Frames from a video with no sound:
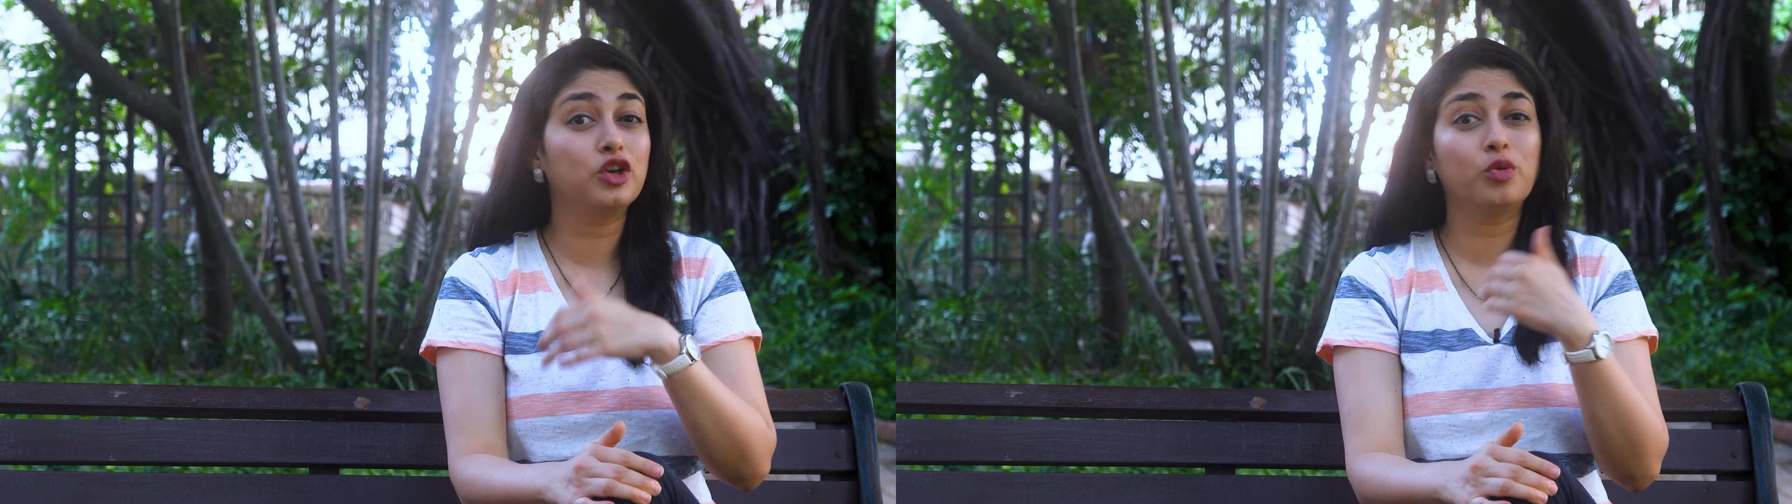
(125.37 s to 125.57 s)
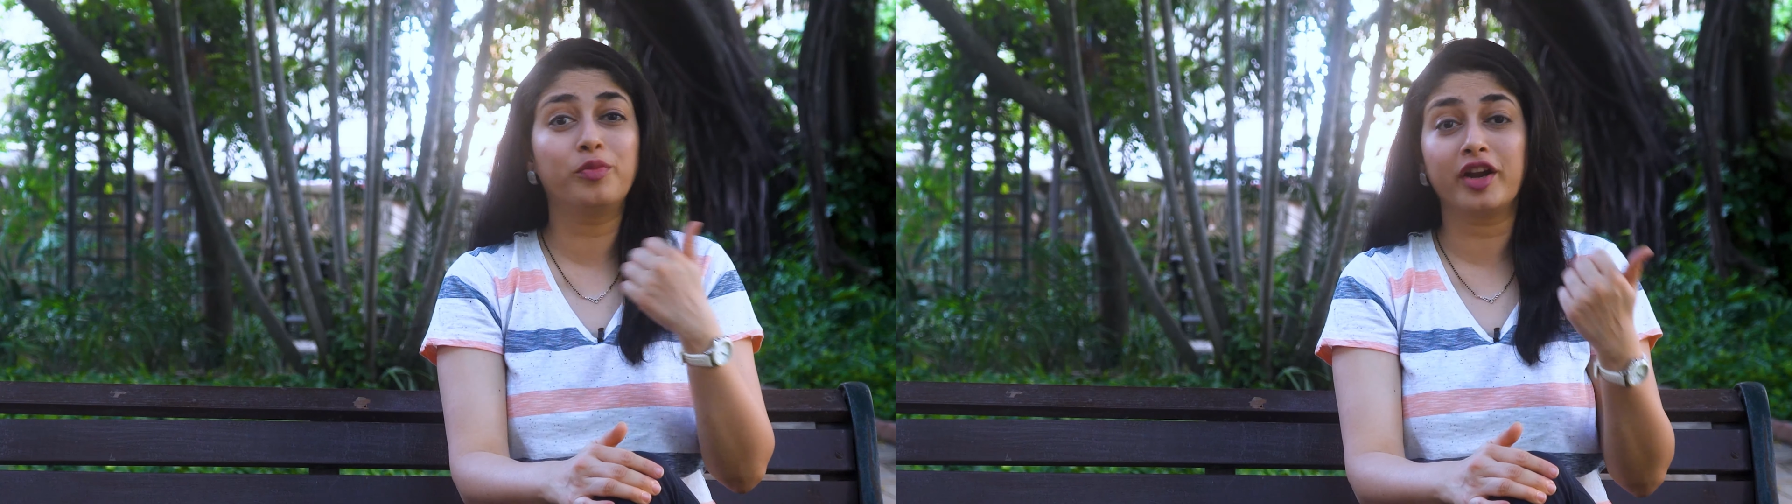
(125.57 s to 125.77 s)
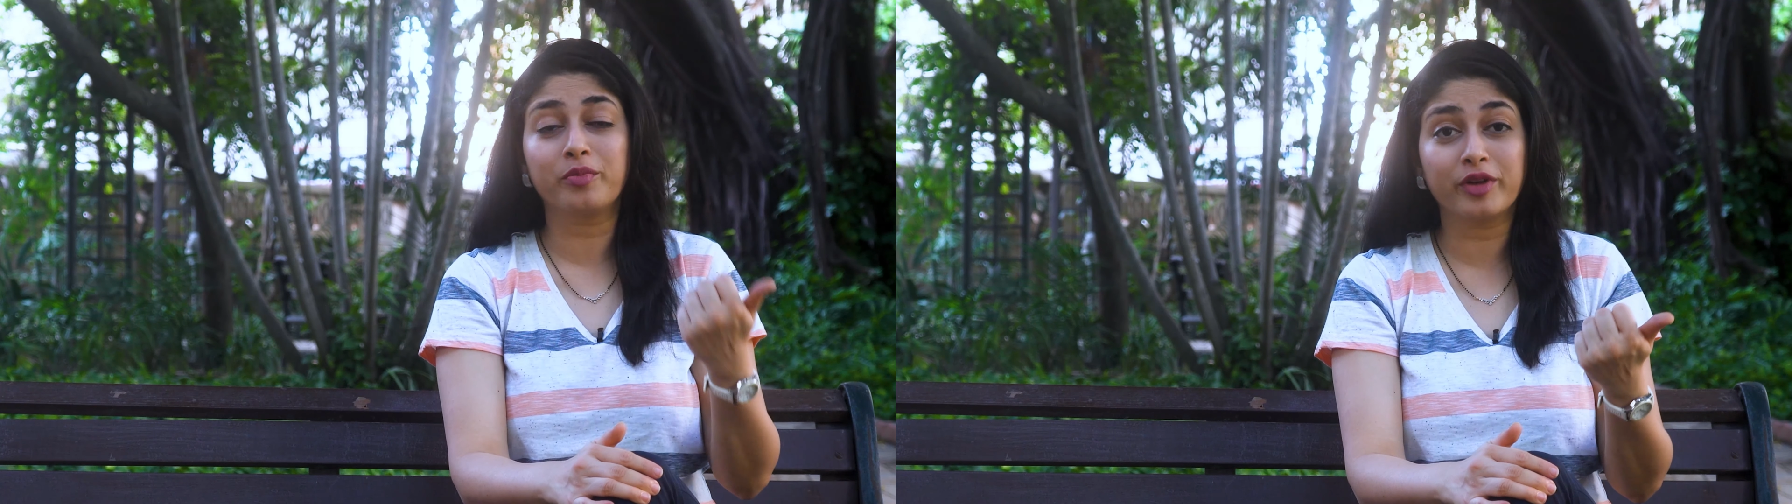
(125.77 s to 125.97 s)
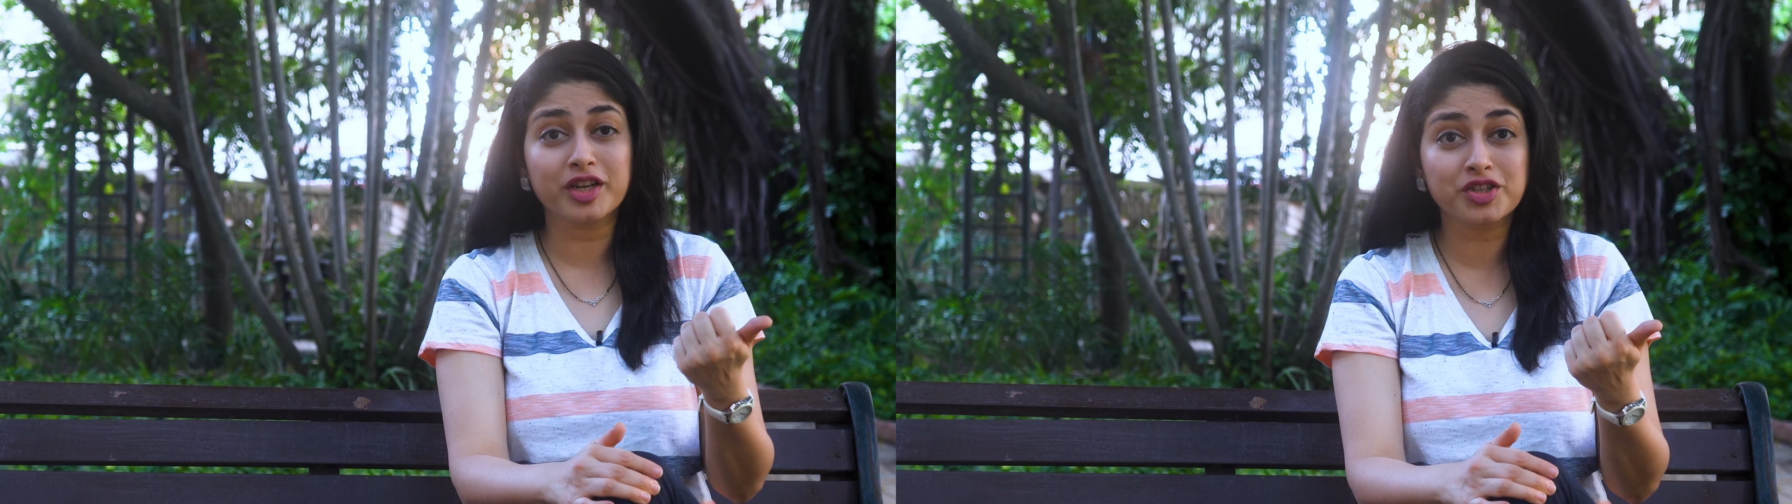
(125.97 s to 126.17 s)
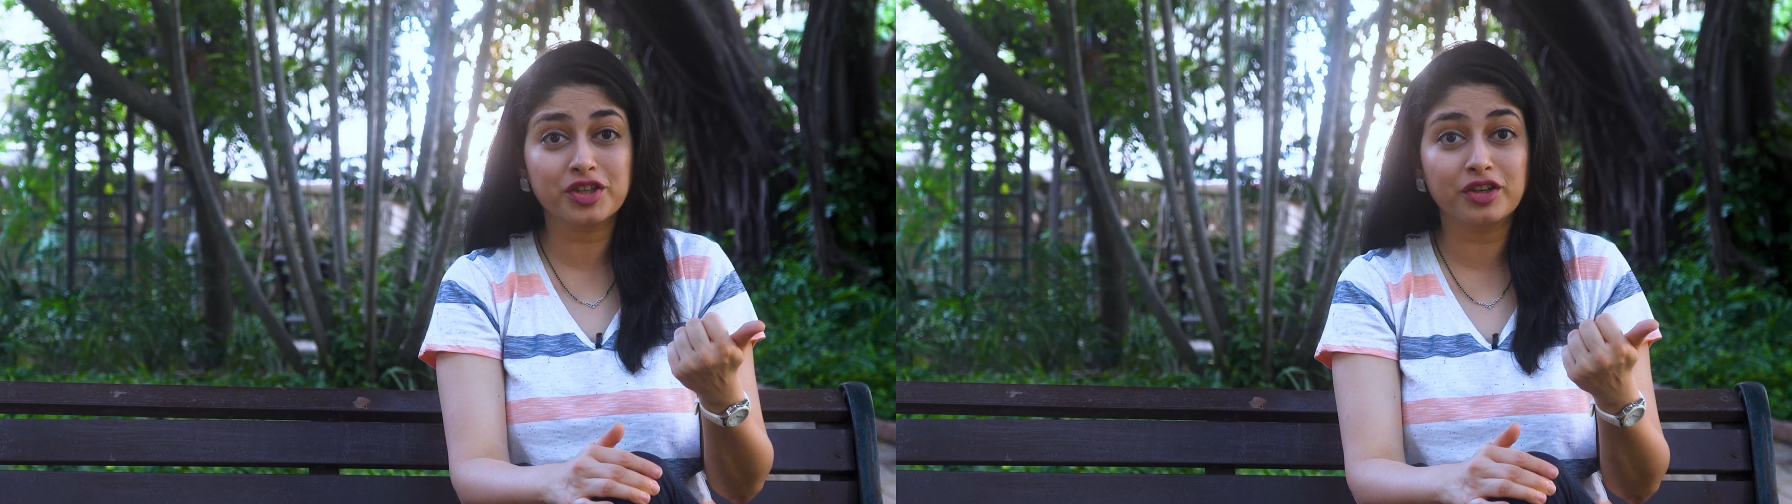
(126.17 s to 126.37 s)
low blood
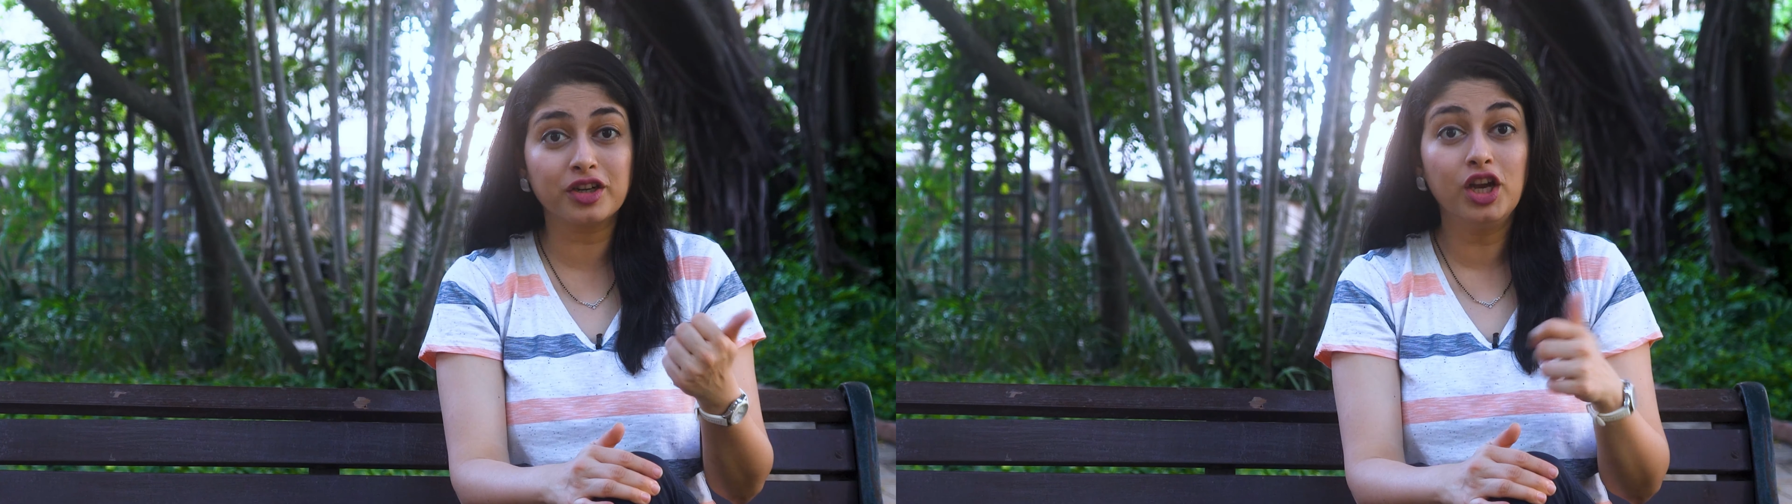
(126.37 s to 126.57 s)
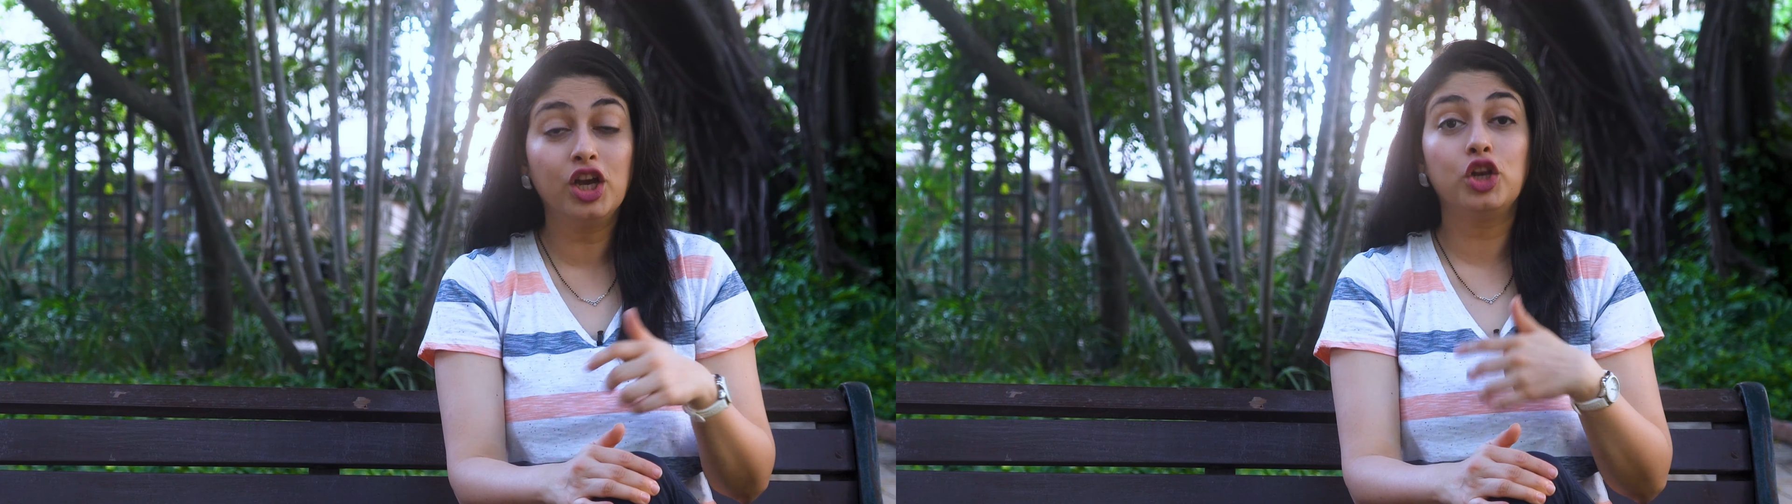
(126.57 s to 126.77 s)
pressure,